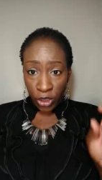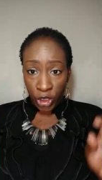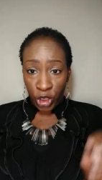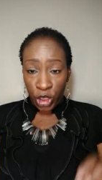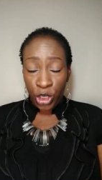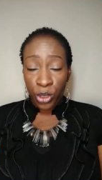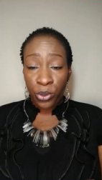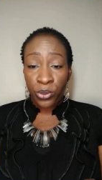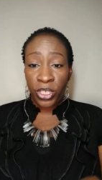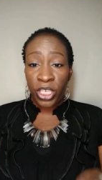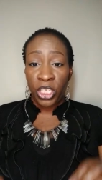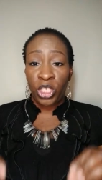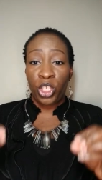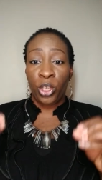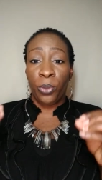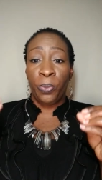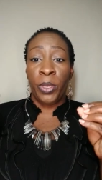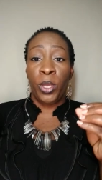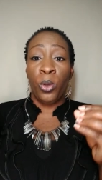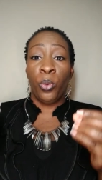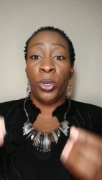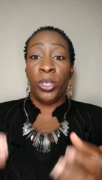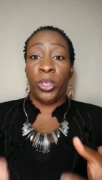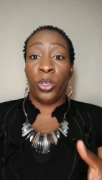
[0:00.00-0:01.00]
You're choosing to
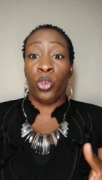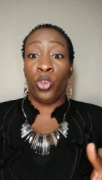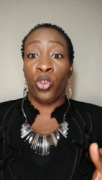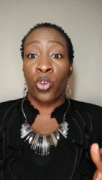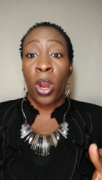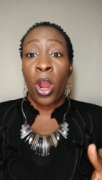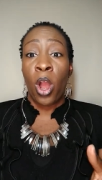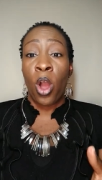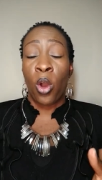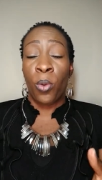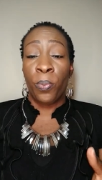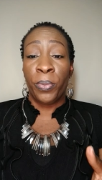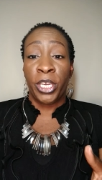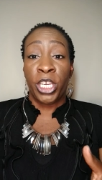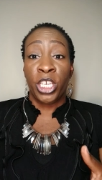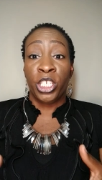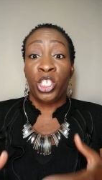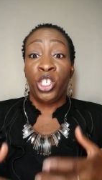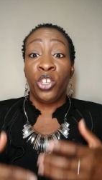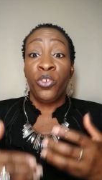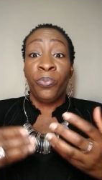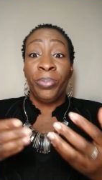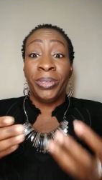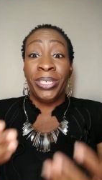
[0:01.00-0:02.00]
be withdrawn
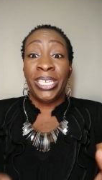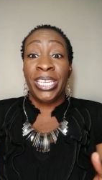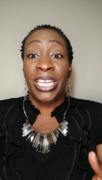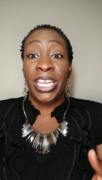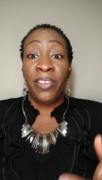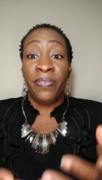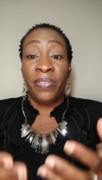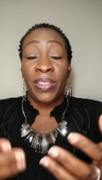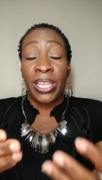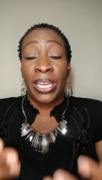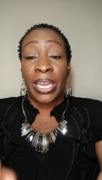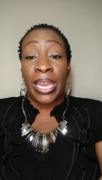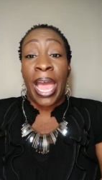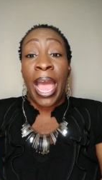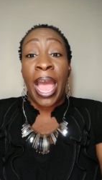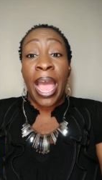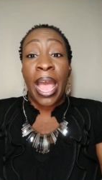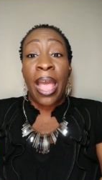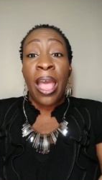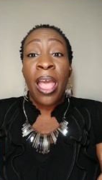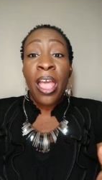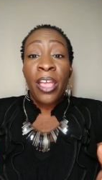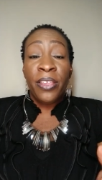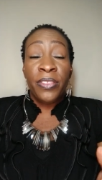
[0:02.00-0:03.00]
because you believe the
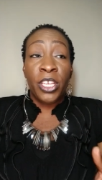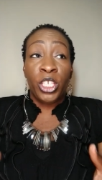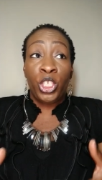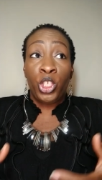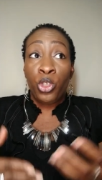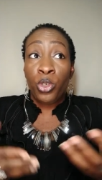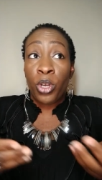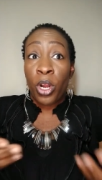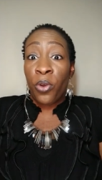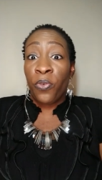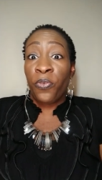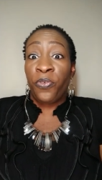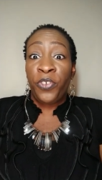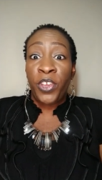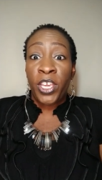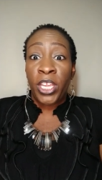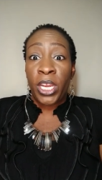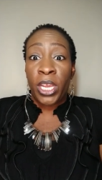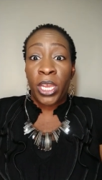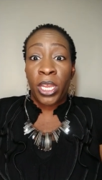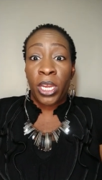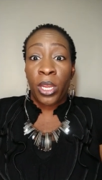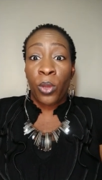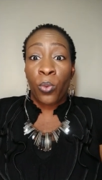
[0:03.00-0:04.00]
lie that you don't
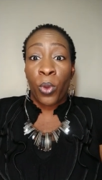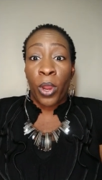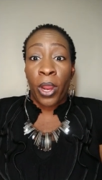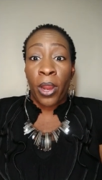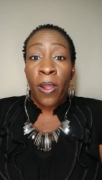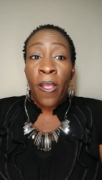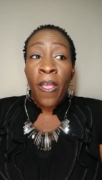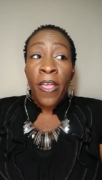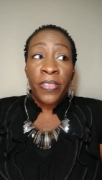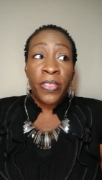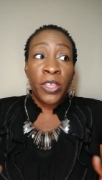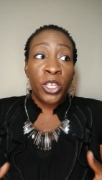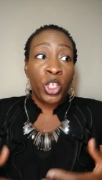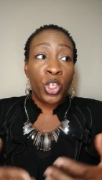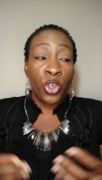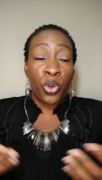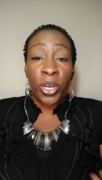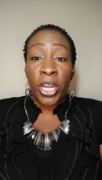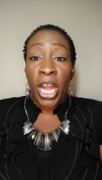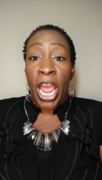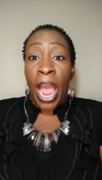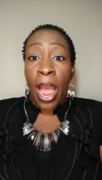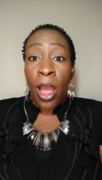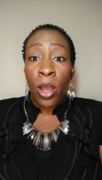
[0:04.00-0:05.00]
fit anywhere, that
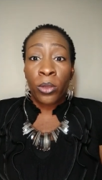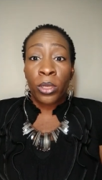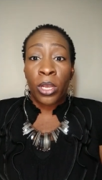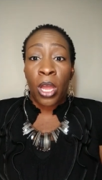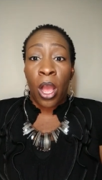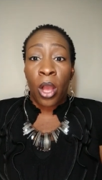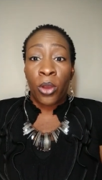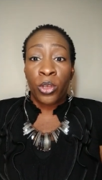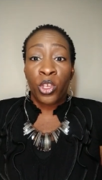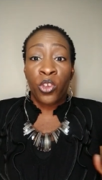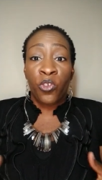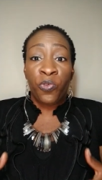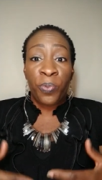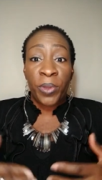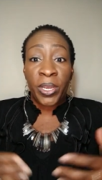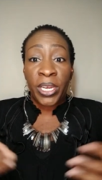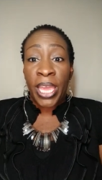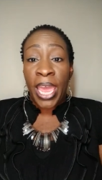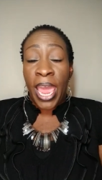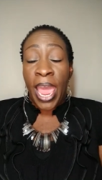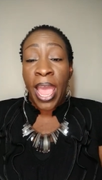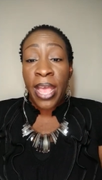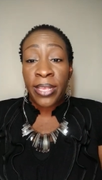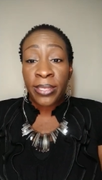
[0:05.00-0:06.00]
you're an outlaw. You've
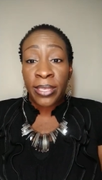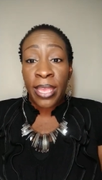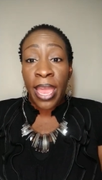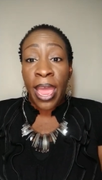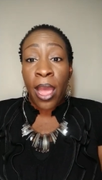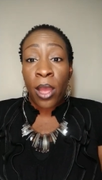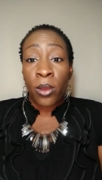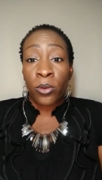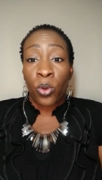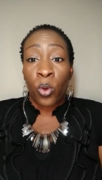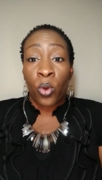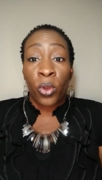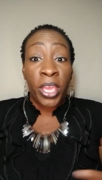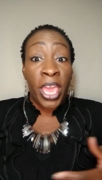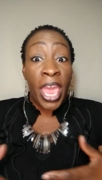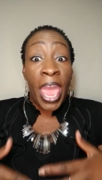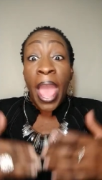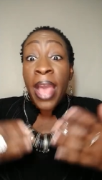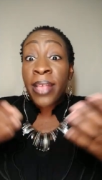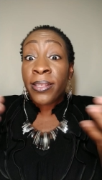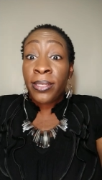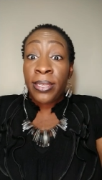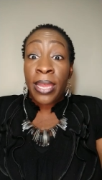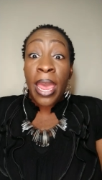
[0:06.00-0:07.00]
been cast out or
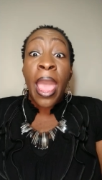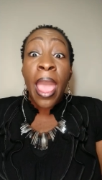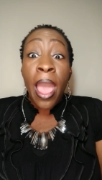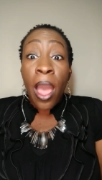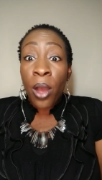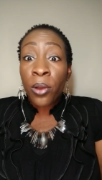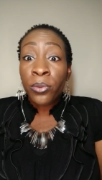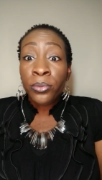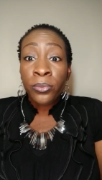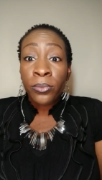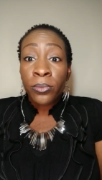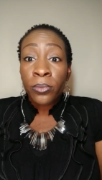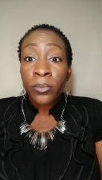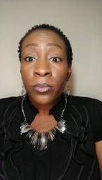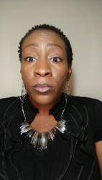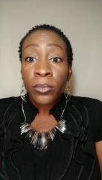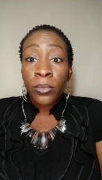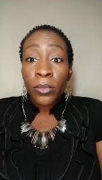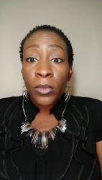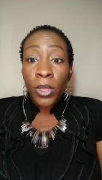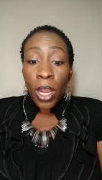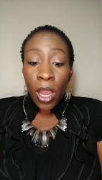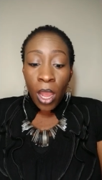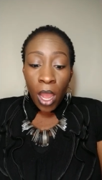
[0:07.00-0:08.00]
cast down.
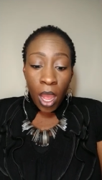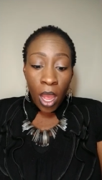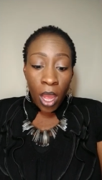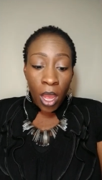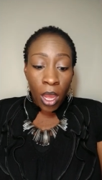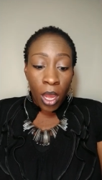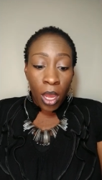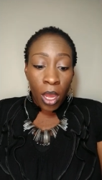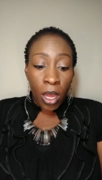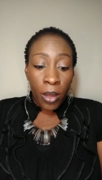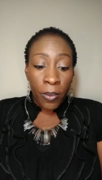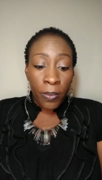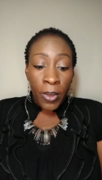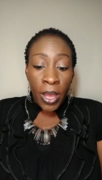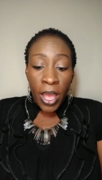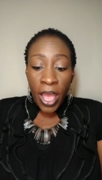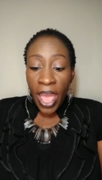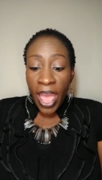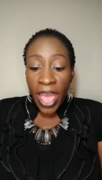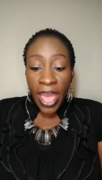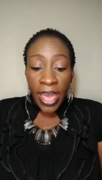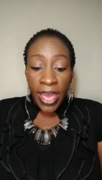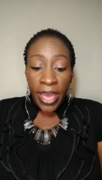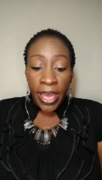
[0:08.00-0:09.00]
Um,
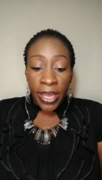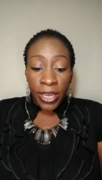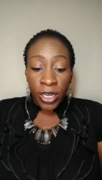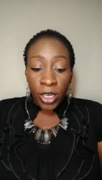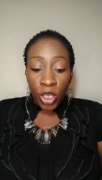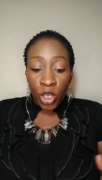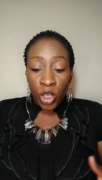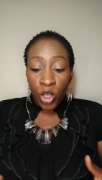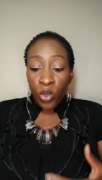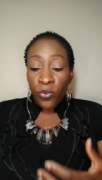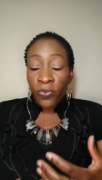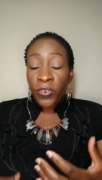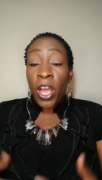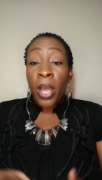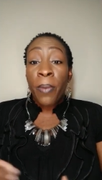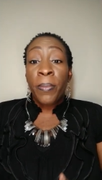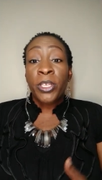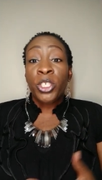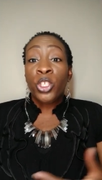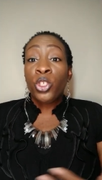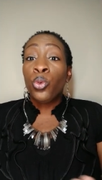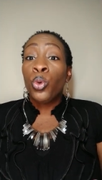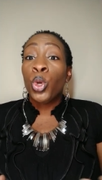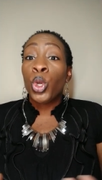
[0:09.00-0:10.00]
and you've
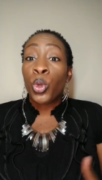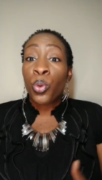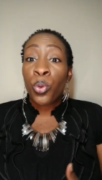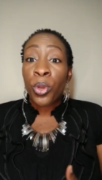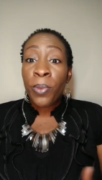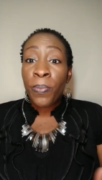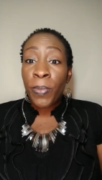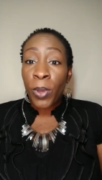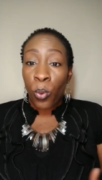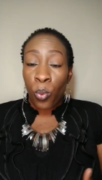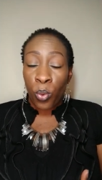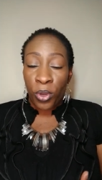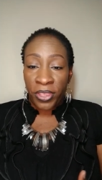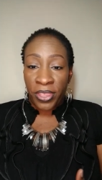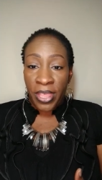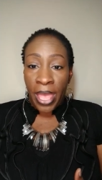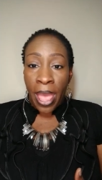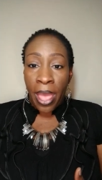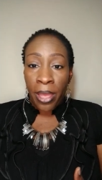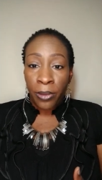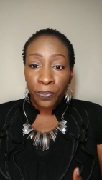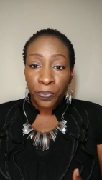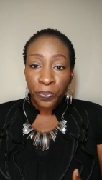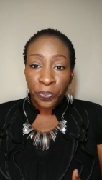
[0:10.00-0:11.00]
come into agreement with
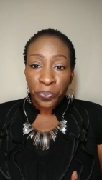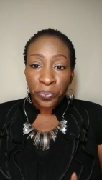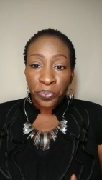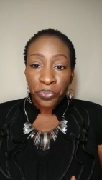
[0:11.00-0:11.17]
that.